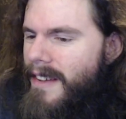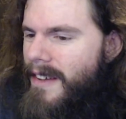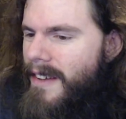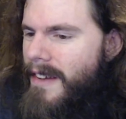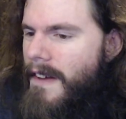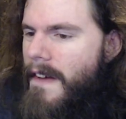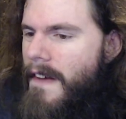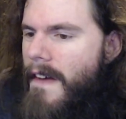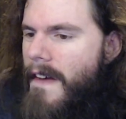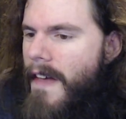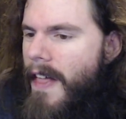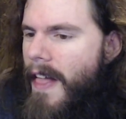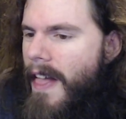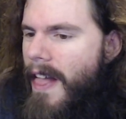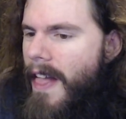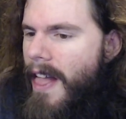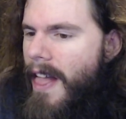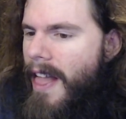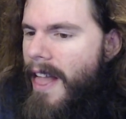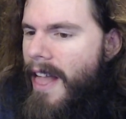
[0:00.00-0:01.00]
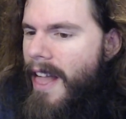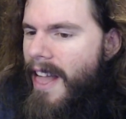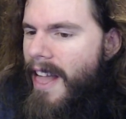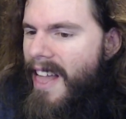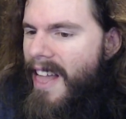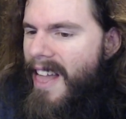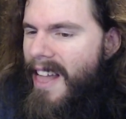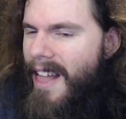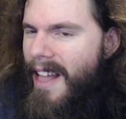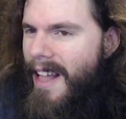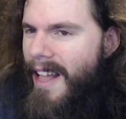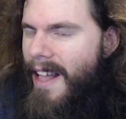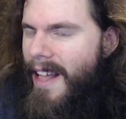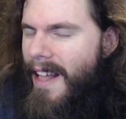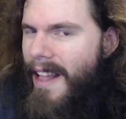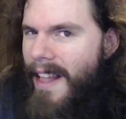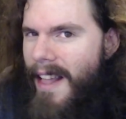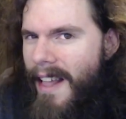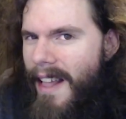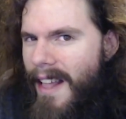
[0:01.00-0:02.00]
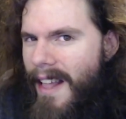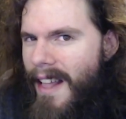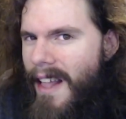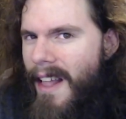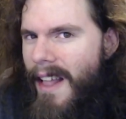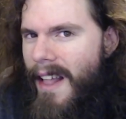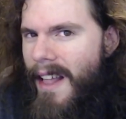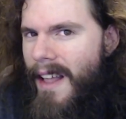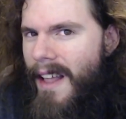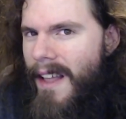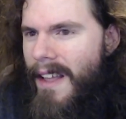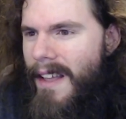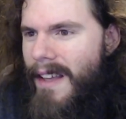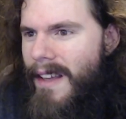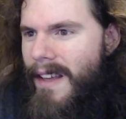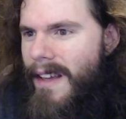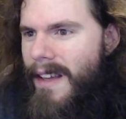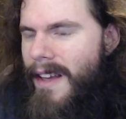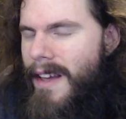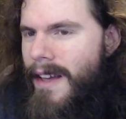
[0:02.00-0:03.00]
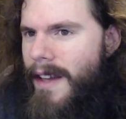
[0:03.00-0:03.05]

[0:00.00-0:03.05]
Nothing is said.